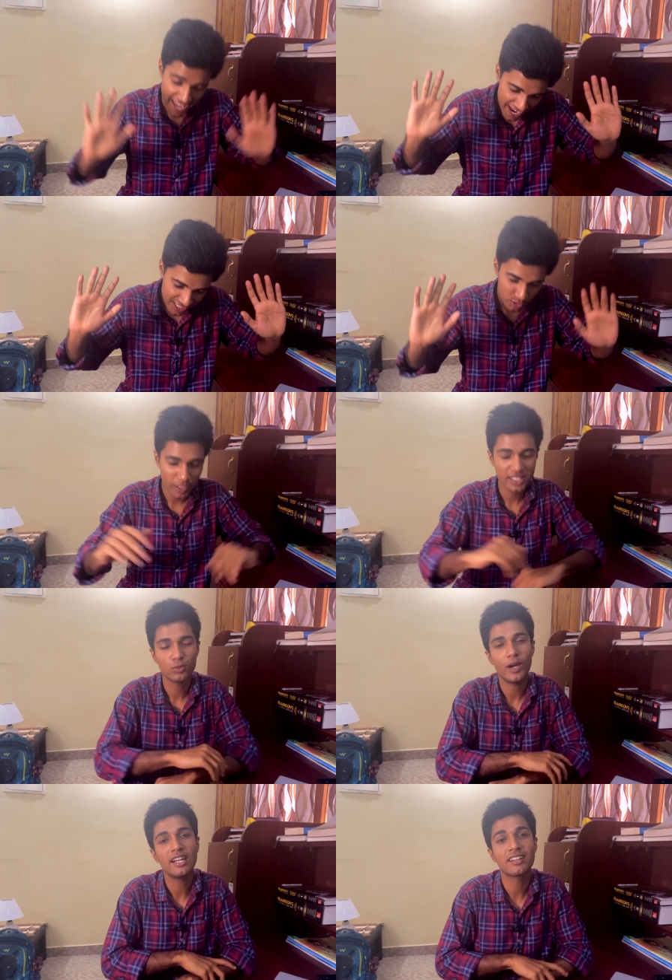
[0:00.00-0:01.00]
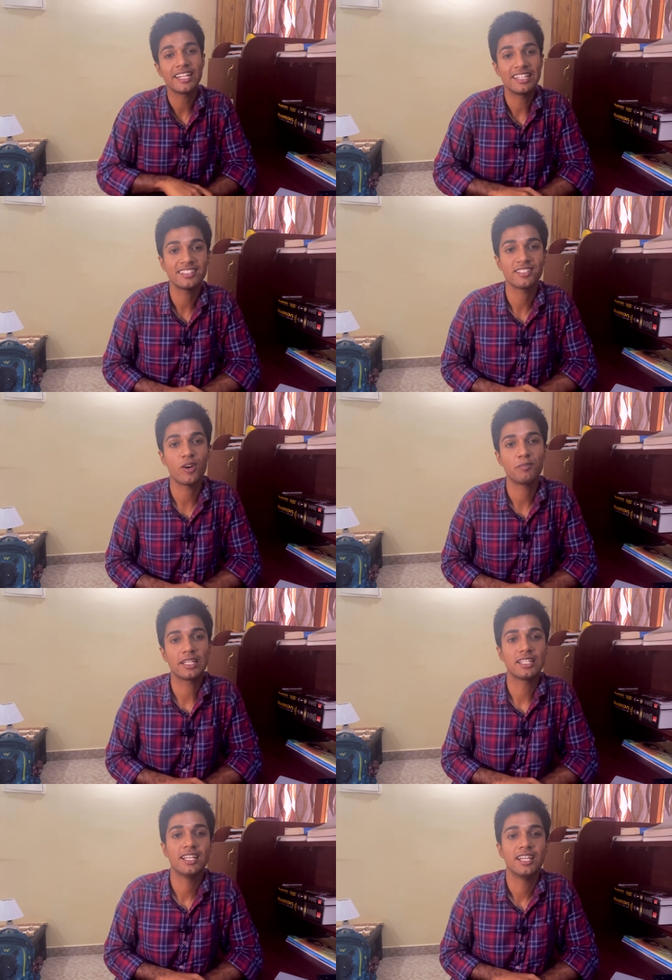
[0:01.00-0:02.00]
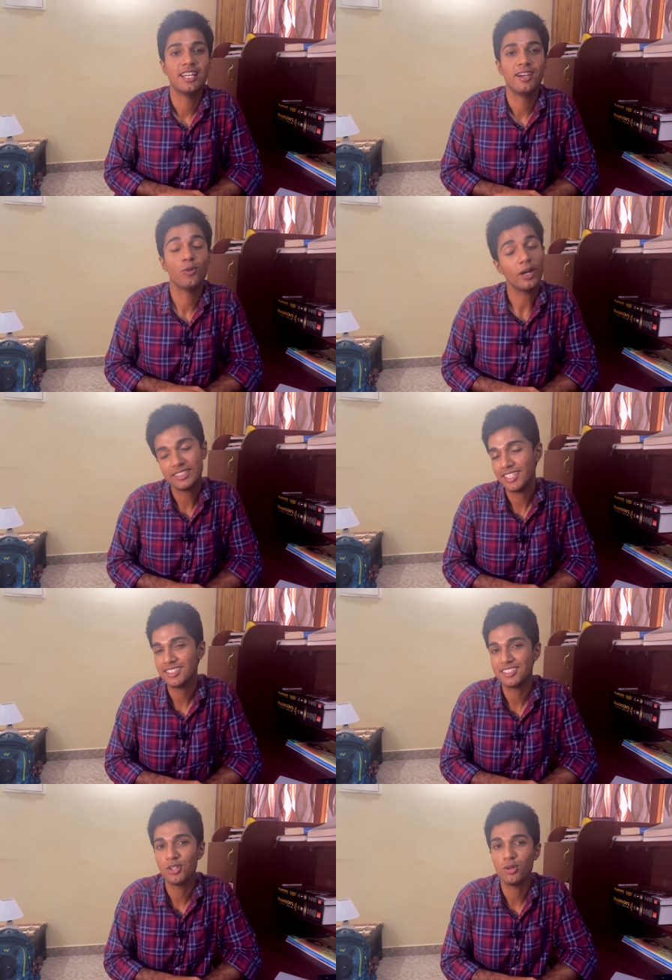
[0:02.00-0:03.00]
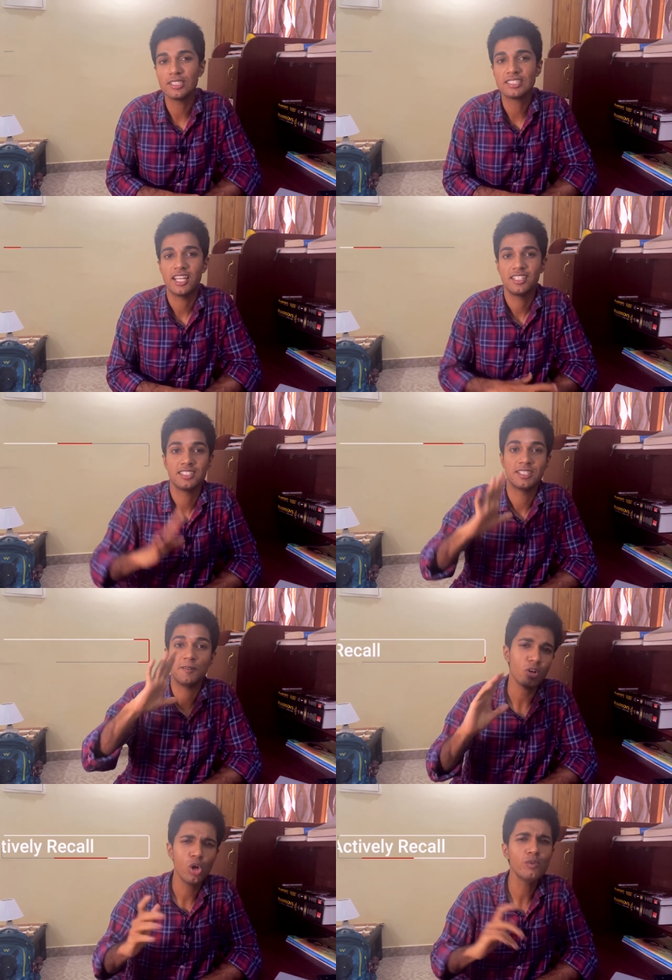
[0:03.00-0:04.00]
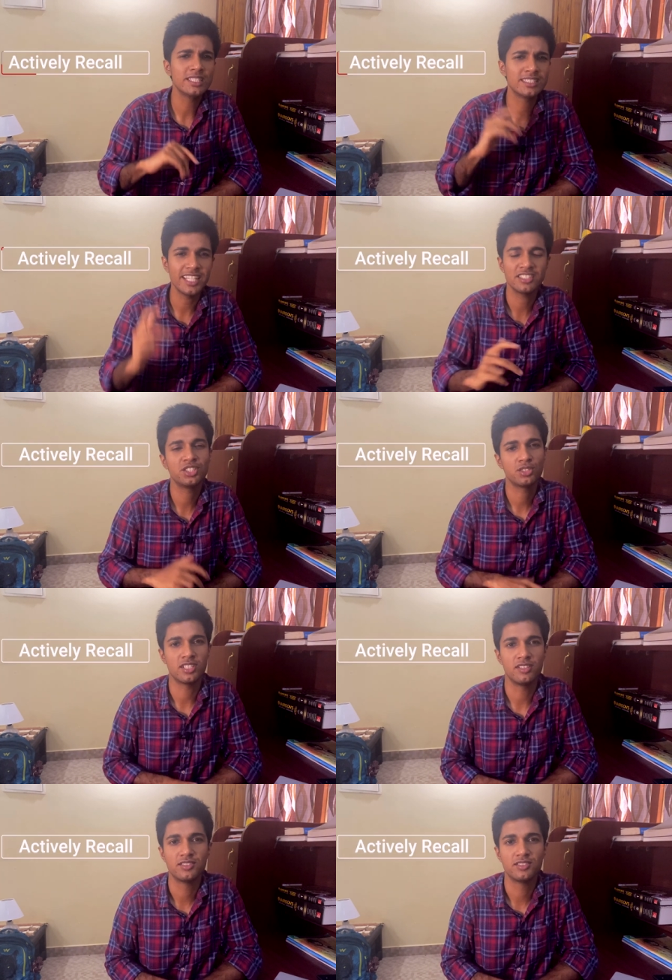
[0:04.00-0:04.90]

Anyways, while reading the topic, one thing to note is that uh, always test yourself.